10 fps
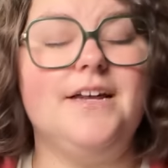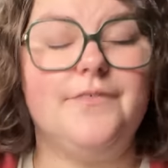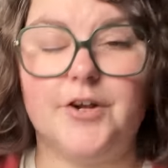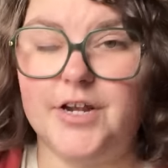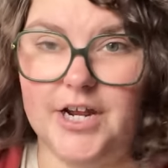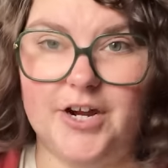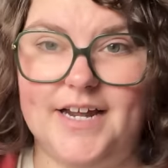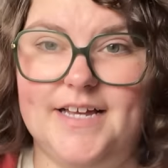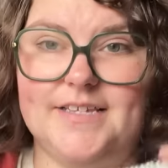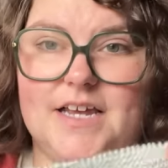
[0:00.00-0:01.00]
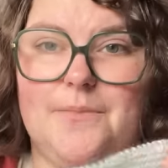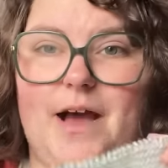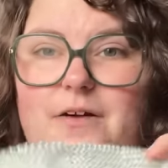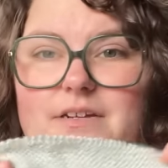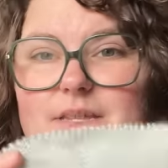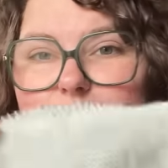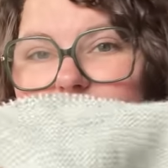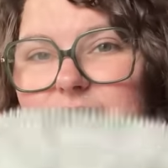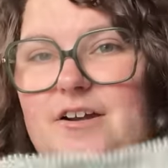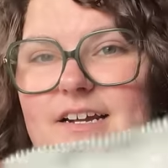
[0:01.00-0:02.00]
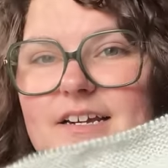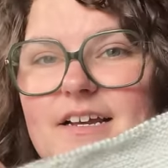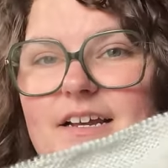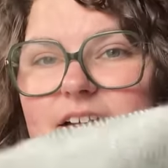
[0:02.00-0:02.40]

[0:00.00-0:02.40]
if you're curious about the pattern.